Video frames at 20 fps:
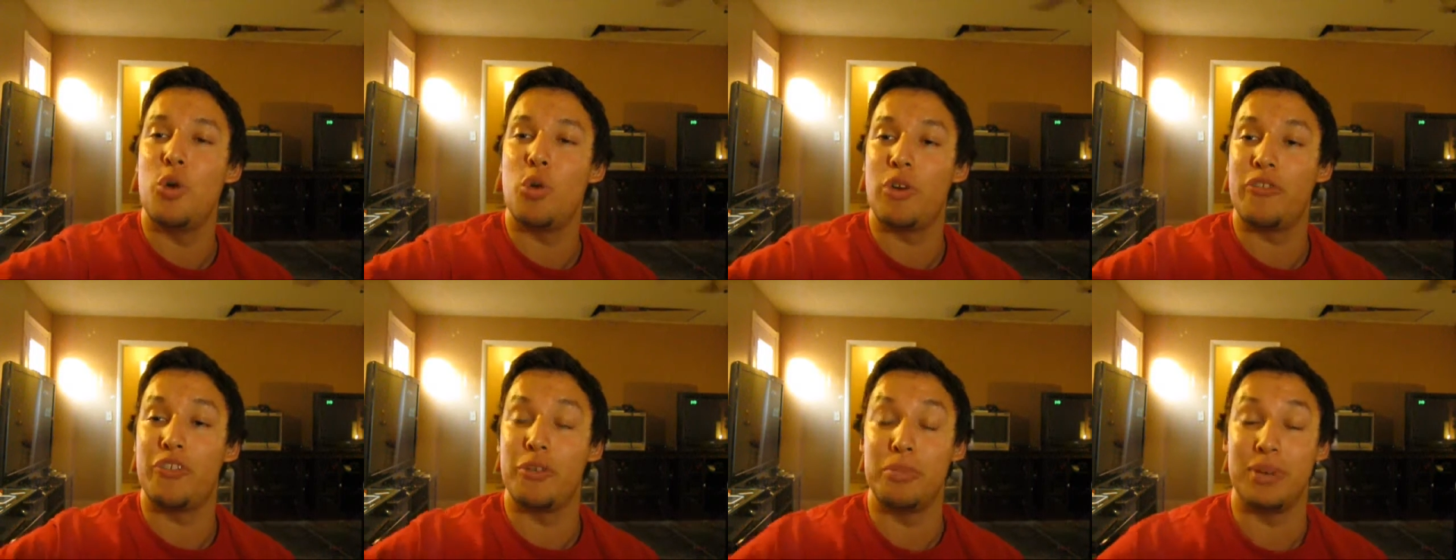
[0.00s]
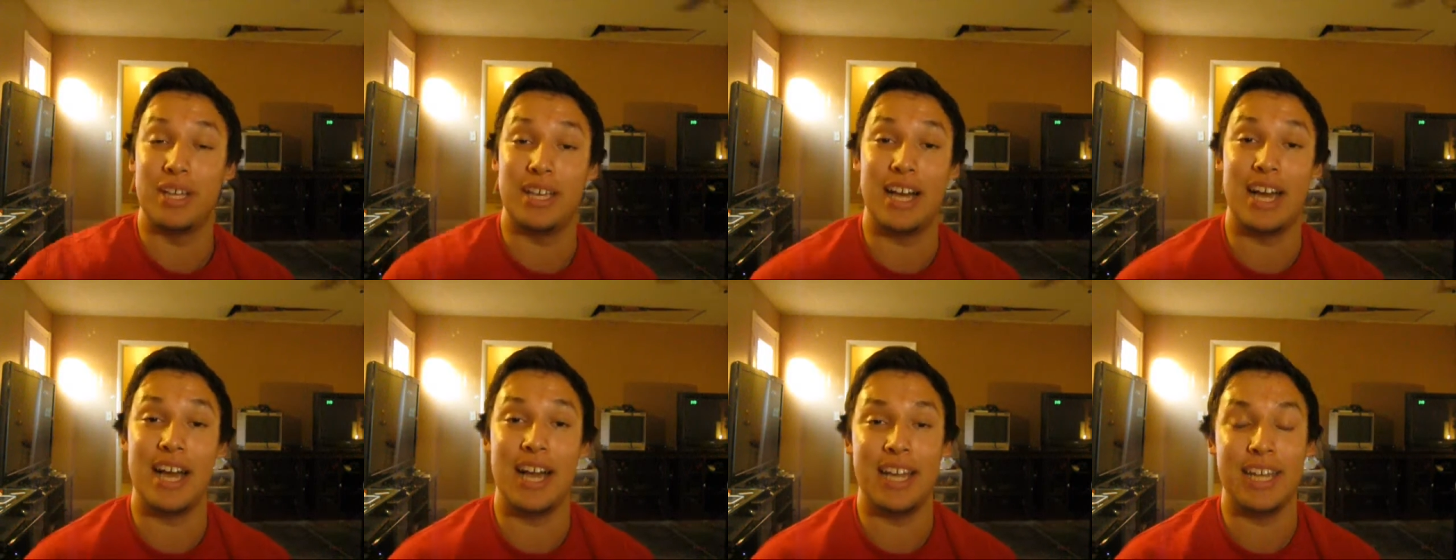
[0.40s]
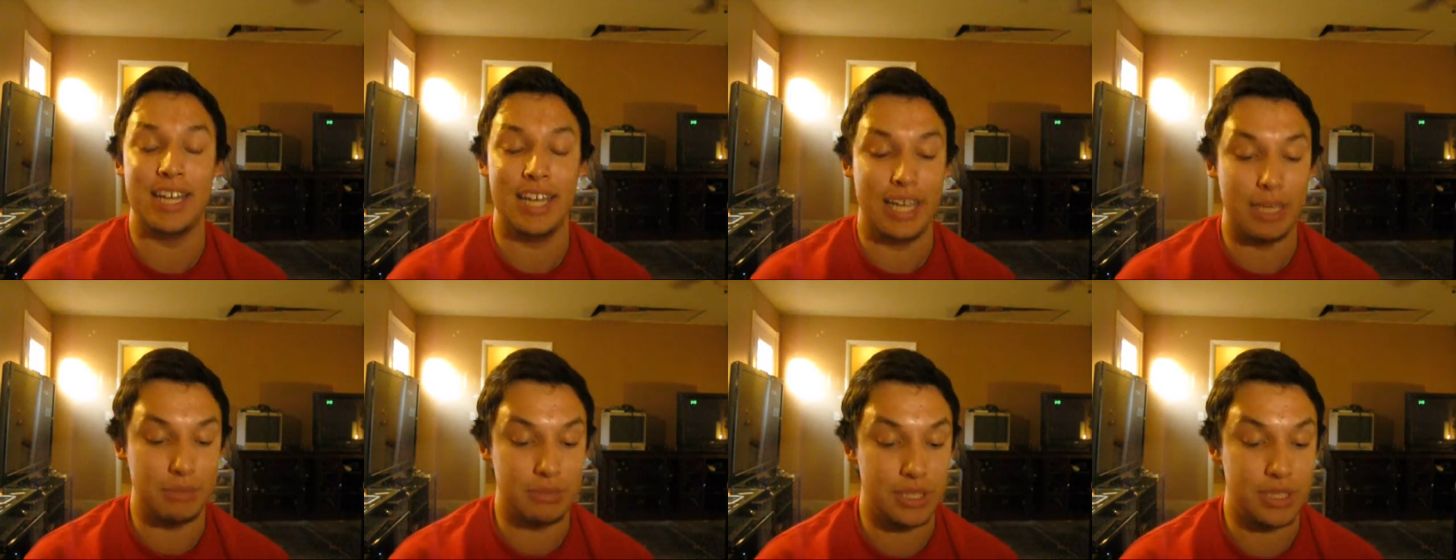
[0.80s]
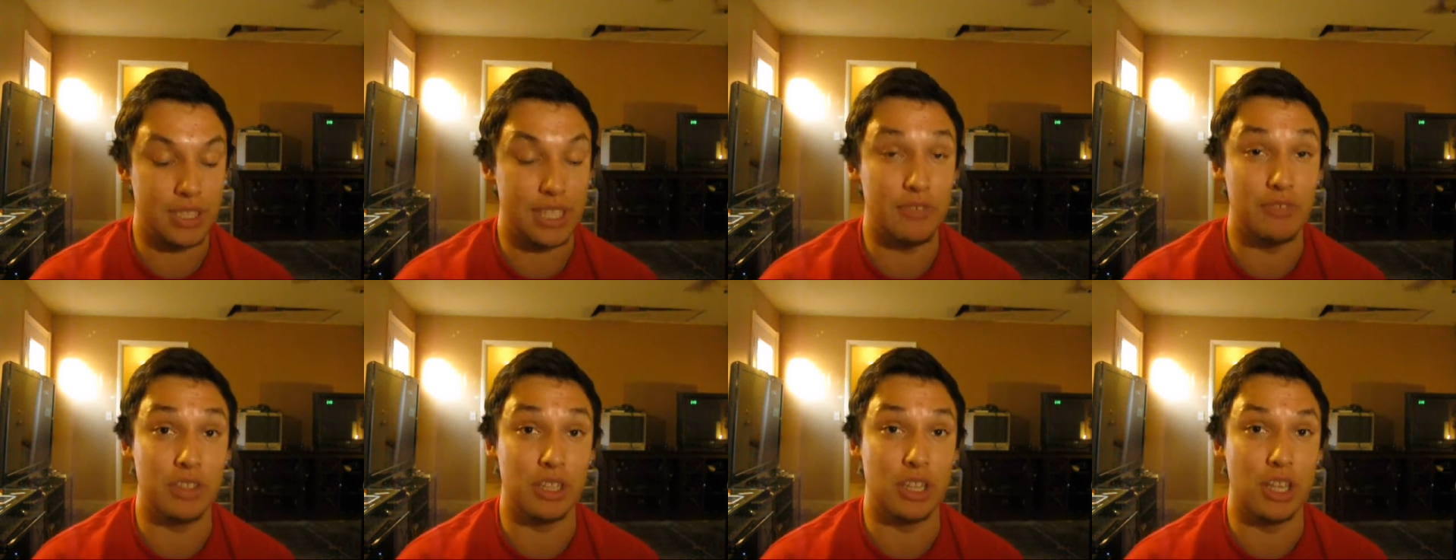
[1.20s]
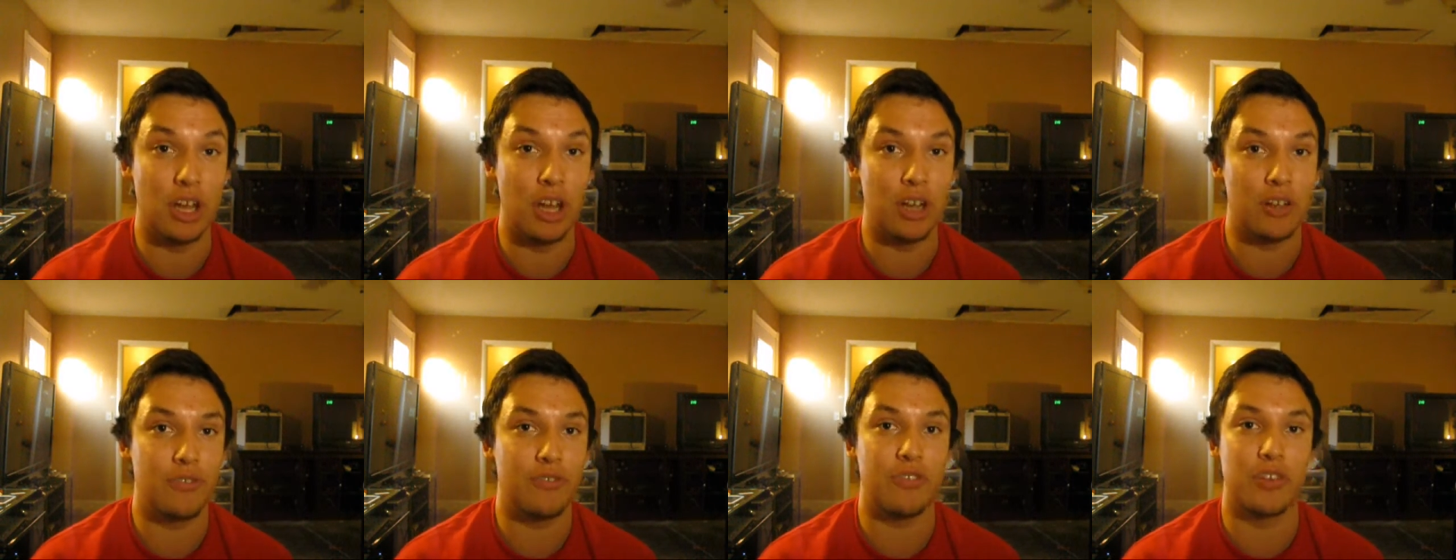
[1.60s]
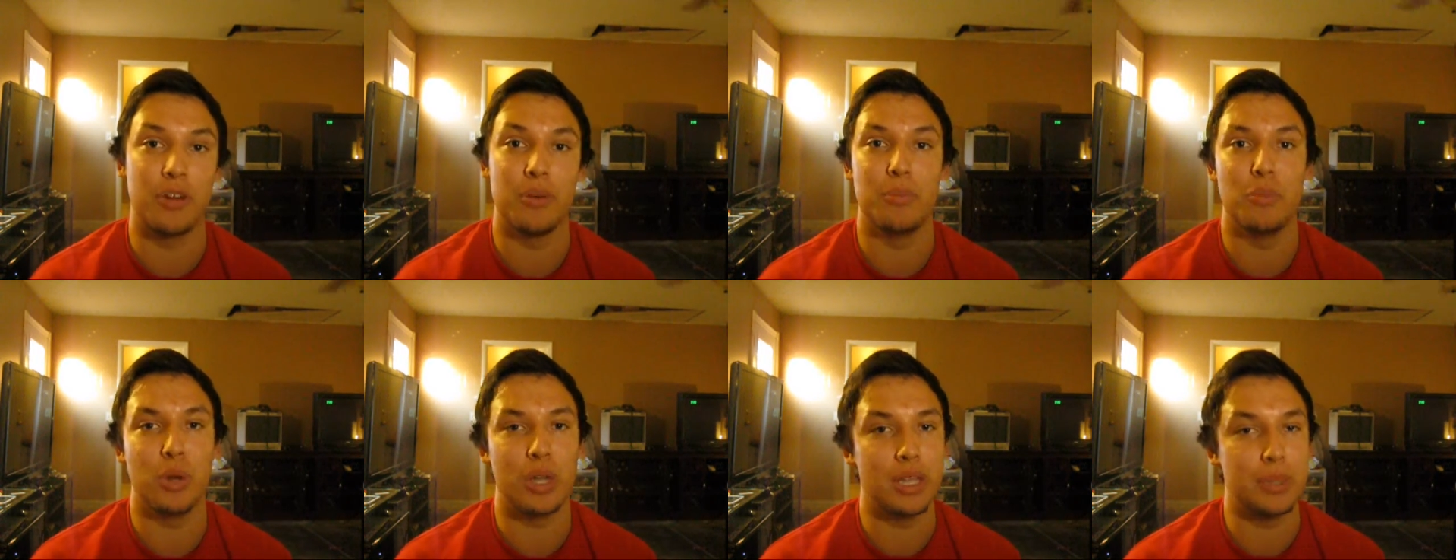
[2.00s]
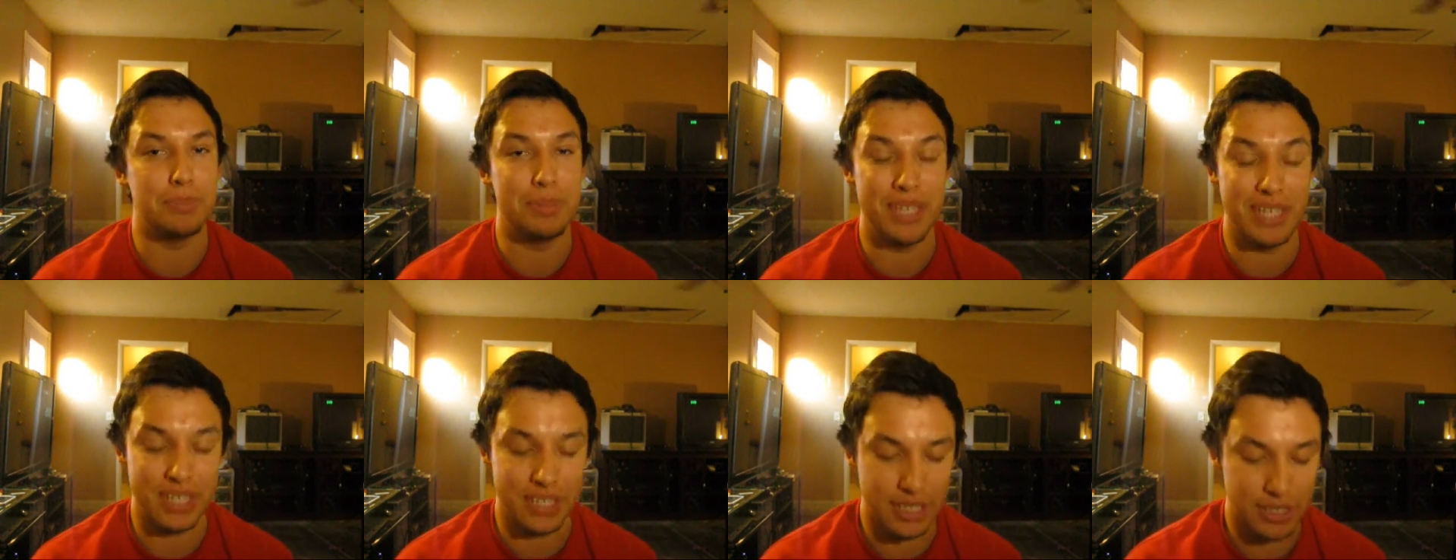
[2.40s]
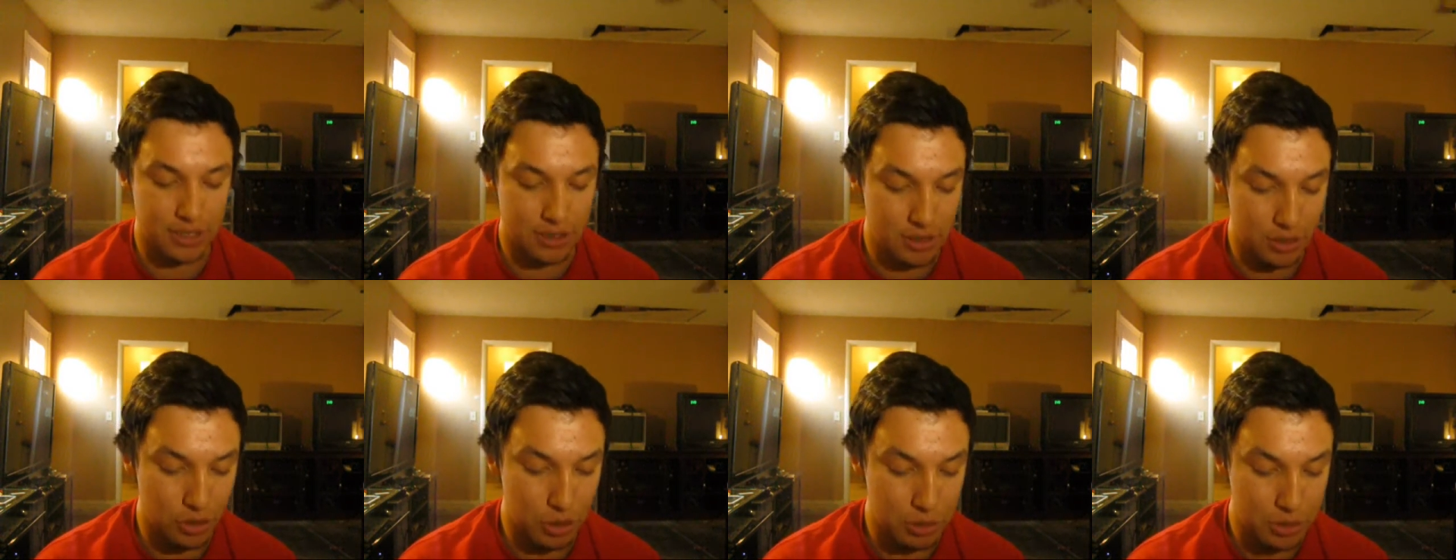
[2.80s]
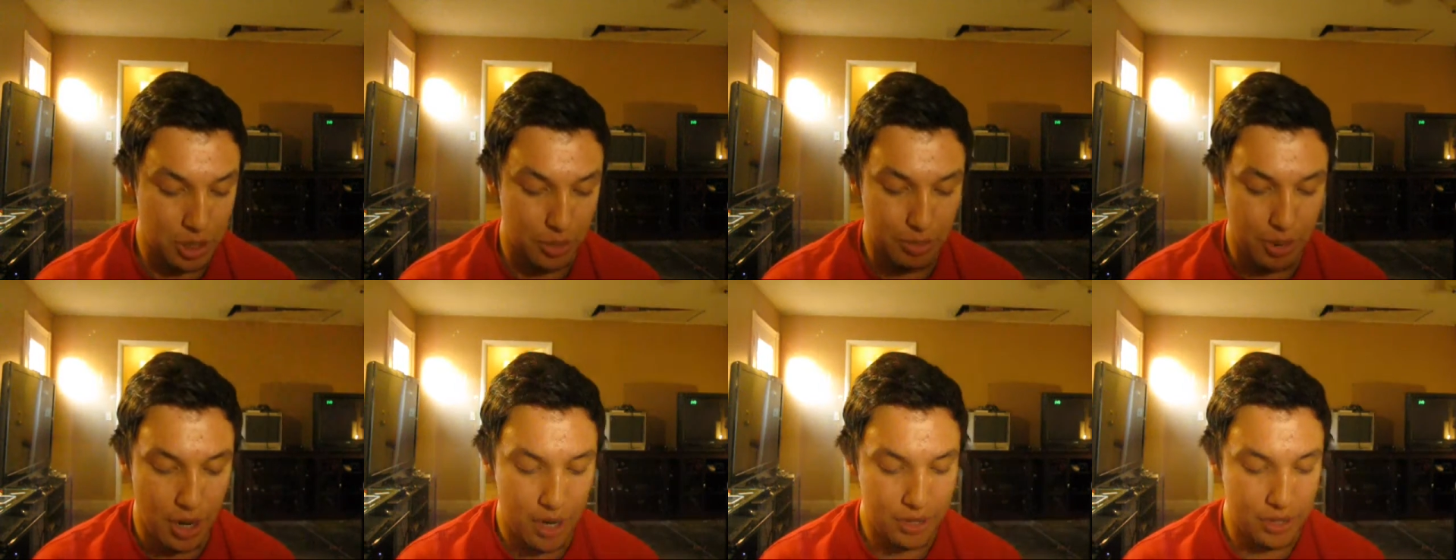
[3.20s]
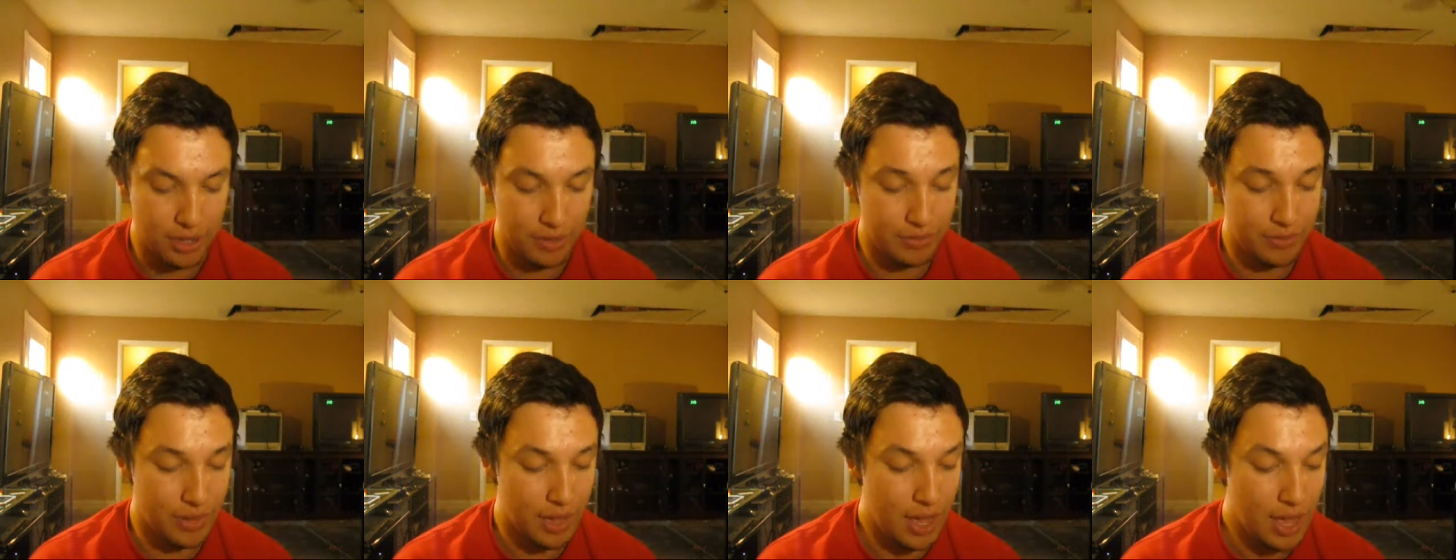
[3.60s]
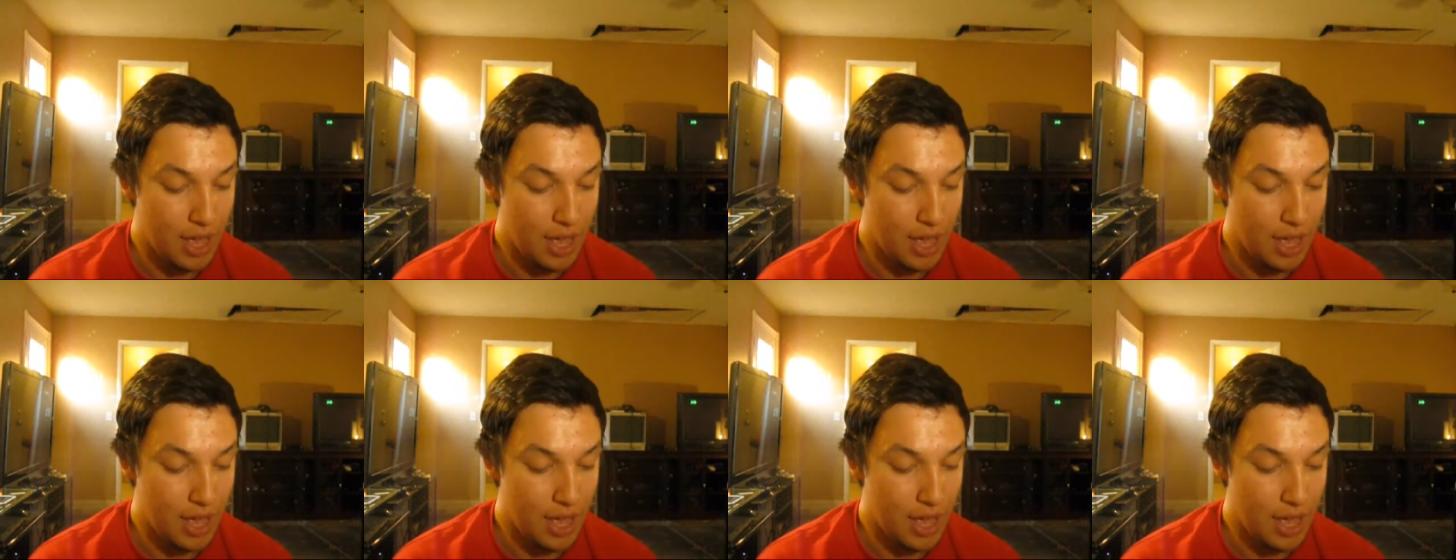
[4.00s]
were from a guy named Stephen Long from one of the PC Engine groups I'm part of.